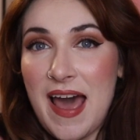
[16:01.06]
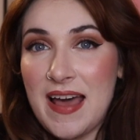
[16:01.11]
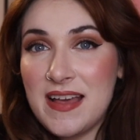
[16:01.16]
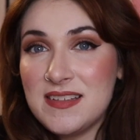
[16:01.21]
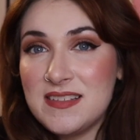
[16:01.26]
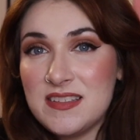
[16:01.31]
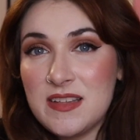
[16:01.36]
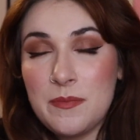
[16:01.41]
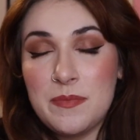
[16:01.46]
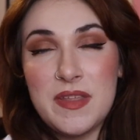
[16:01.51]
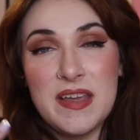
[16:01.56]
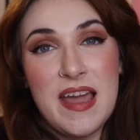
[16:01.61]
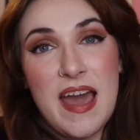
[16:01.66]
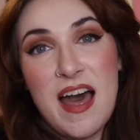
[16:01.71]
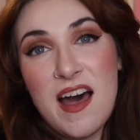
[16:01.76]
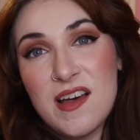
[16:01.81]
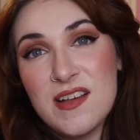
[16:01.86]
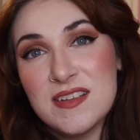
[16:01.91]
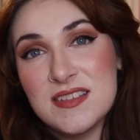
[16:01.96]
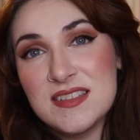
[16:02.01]
as something
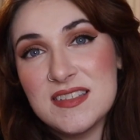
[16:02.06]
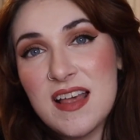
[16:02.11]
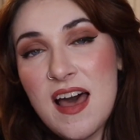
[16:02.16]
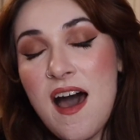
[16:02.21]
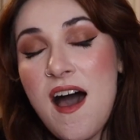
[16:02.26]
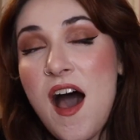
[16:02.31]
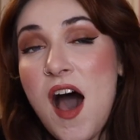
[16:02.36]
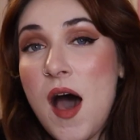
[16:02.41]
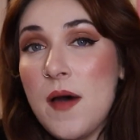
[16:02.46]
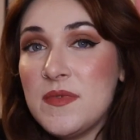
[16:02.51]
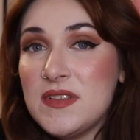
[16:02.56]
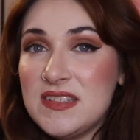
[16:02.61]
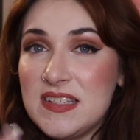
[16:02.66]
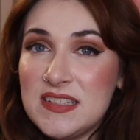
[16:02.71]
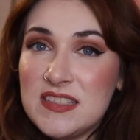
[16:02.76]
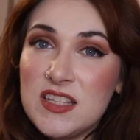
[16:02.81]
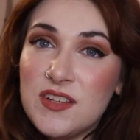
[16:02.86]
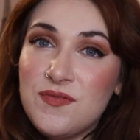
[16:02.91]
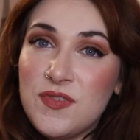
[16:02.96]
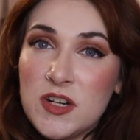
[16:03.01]
else. This
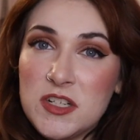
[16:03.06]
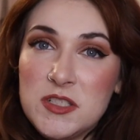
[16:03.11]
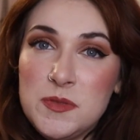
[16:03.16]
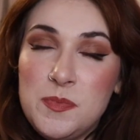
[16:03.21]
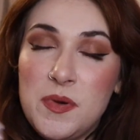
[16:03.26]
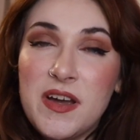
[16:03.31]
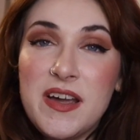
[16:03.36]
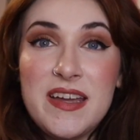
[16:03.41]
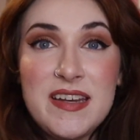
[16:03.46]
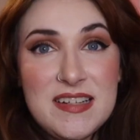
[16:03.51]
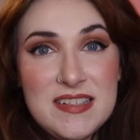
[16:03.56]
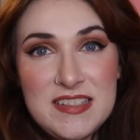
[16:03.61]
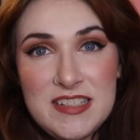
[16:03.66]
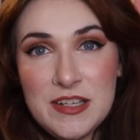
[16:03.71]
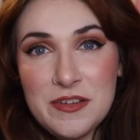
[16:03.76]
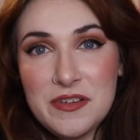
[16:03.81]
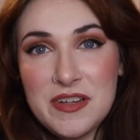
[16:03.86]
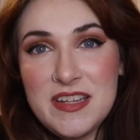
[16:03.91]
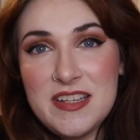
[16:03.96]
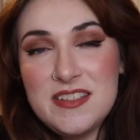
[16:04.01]
is the first book in a
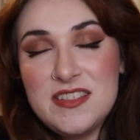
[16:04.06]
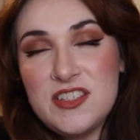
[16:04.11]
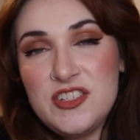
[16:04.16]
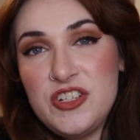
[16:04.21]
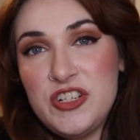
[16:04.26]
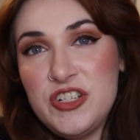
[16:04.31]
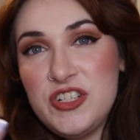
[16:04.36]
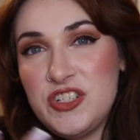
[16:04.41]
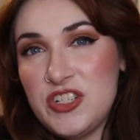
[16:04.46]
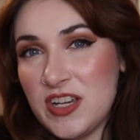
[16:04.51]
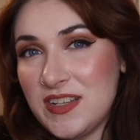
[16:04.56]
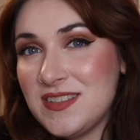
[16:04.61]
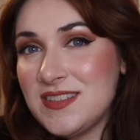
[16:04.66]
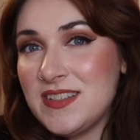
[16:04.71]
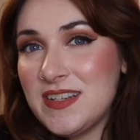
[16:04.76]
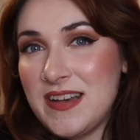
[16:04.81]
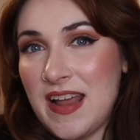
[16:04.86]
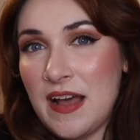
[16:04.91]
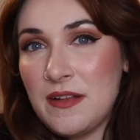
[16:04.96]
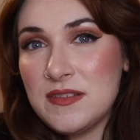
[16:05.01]
series. She just
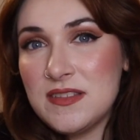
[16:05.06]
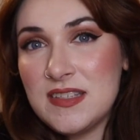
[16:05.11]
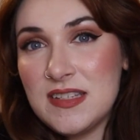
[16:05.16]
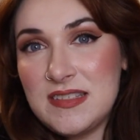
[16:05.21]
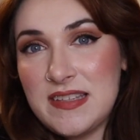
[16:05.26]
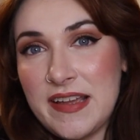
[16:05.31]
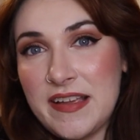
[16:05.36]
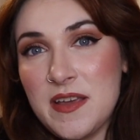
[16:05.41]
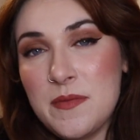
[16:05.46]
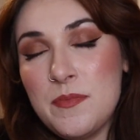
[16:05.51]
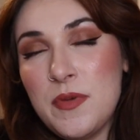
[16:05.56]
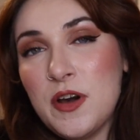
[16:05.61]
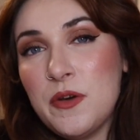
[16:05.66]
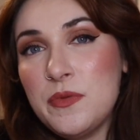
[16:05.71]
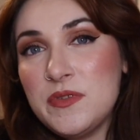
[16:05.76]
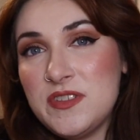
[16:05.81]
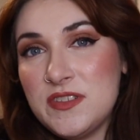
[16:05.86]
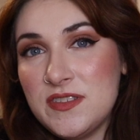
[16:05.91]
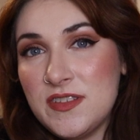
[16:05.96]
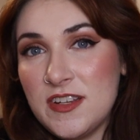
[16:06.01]
announced the second book,
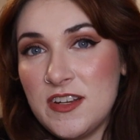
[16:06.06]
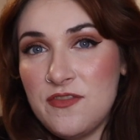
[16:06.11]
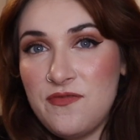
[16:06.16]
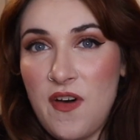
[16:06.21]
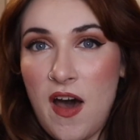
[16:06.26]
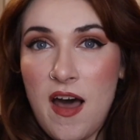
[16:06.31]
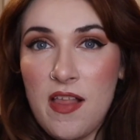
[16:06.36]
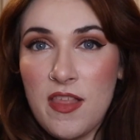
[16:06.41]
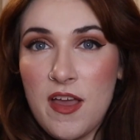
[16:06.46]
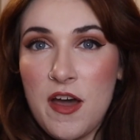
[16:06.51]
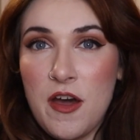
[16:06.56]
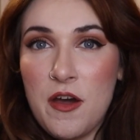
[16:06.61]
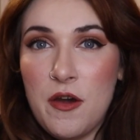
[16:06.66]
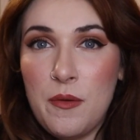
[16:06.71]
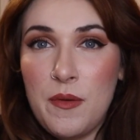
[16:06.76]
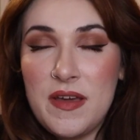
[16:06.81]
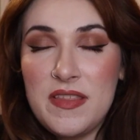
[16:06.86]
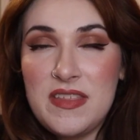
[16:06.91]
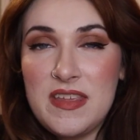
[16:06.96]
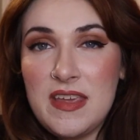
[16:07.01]
which is going to
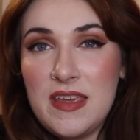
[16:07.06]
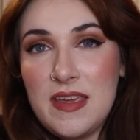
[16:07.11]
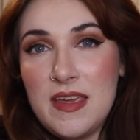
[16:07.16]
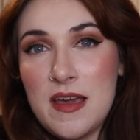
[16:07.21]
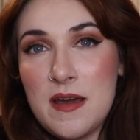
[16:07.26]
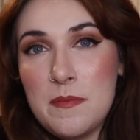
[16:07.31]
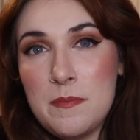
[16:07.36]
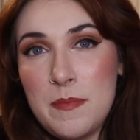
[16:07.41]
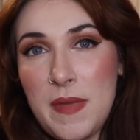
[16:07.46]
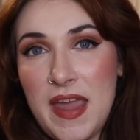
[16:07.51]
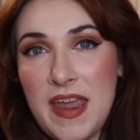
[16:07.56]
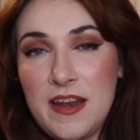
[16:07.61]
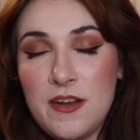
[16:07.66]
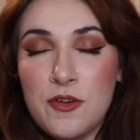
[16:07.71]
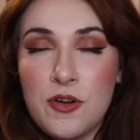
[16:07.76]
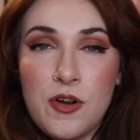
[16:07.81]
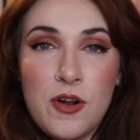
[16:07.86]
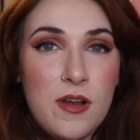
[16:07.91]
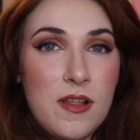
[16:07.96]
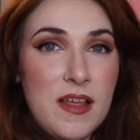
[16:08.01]
follow the main
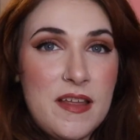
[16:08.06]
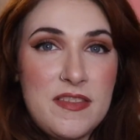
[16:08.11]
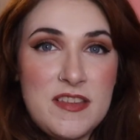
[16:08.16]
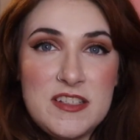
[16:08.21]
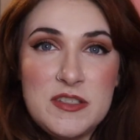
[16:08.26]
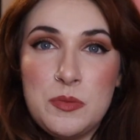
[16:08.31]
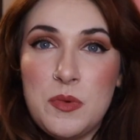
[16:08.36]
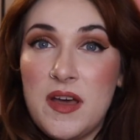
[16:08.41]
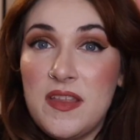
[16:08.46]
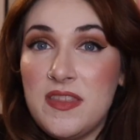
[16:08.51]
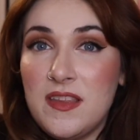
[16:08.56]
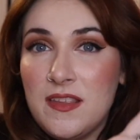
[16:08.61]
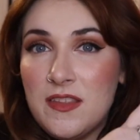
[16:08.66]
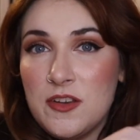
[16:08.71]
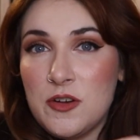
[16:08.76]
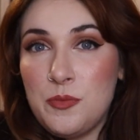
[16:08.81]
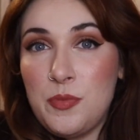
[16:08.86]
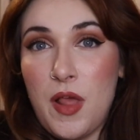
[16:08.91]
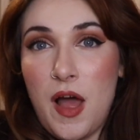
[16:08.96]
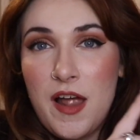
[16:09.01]
girl in this one, the
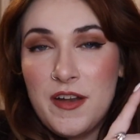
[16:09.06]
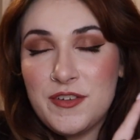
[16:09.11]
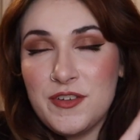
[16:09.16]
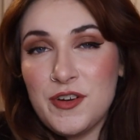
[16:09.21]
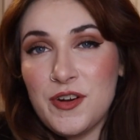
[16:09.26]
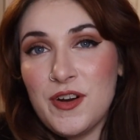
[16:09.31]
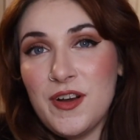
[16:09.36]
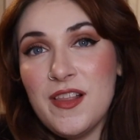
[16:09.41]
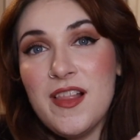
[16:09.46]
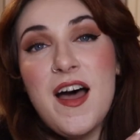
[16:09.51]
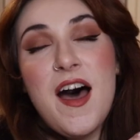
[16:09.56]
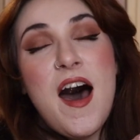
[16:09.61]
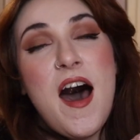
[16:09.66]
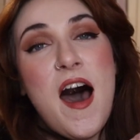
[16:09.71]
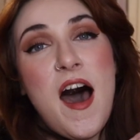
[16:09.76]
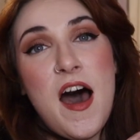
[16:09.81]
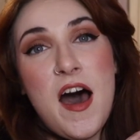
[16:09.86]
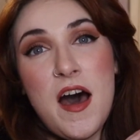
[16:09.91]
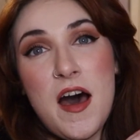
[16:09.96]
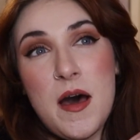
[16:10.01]
little blonde girl,
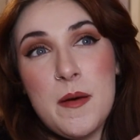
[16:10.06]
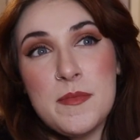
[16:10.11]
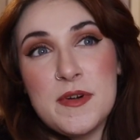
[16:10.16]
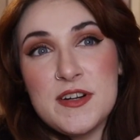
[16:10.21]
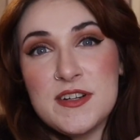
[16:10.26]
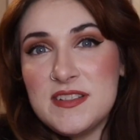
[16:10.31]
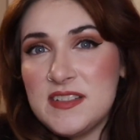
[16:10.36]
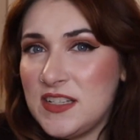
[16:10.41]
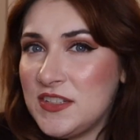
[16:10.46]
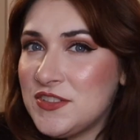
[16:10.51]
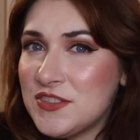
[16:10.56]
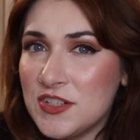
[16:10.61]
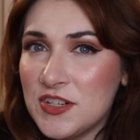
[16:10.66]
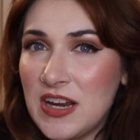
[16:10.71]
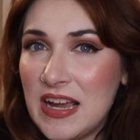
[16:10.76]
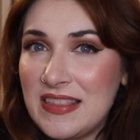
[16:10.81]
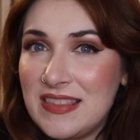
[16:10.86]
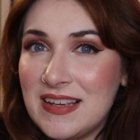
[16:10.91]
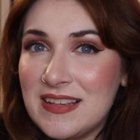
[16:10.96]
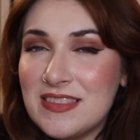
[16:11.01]
her sister.
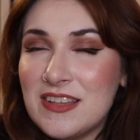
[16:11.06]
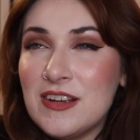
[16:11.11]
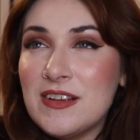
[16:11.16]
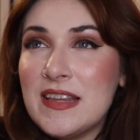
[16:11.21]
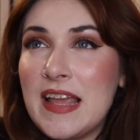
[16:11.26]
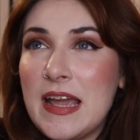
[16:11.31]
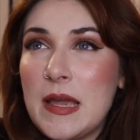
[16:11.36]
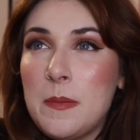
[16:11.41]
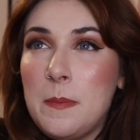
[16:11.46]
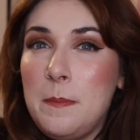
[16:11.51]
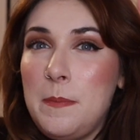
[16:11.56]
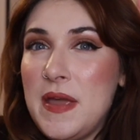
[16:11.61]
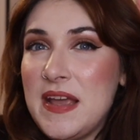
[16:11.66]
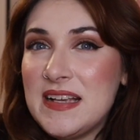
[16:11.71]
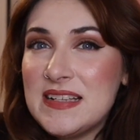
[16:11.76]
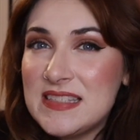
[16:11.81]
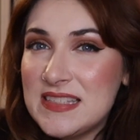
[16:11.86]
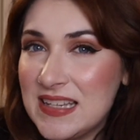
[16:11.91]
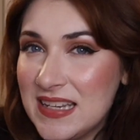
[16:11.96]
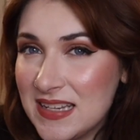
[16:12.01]
I think they're like
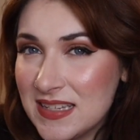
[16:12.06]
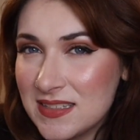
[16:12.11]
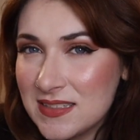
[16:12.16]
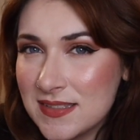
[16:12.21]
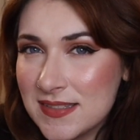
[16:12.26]
pixies.